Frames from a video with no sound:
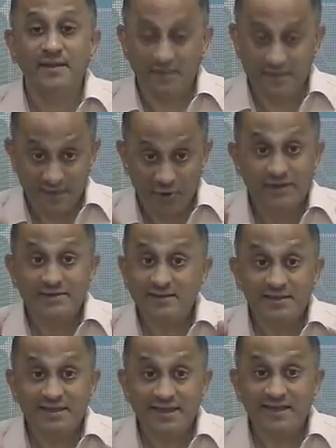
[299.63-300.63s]
The
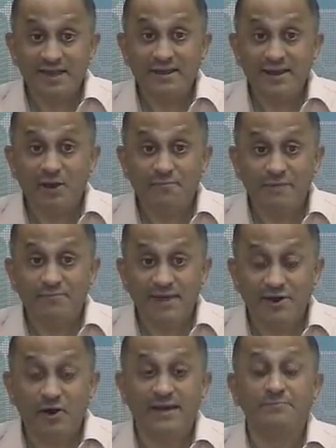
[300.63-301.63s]
original signal may not be
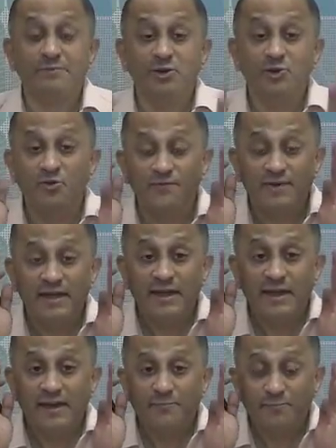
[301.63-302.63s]
periodic, but you have
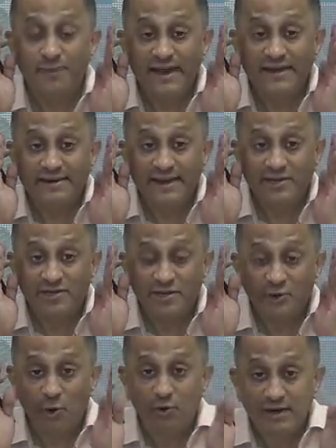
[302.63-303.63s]
paid attention
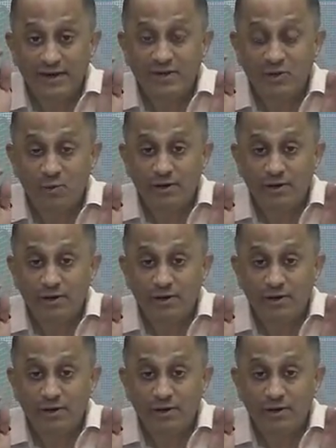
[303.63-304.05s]
only to what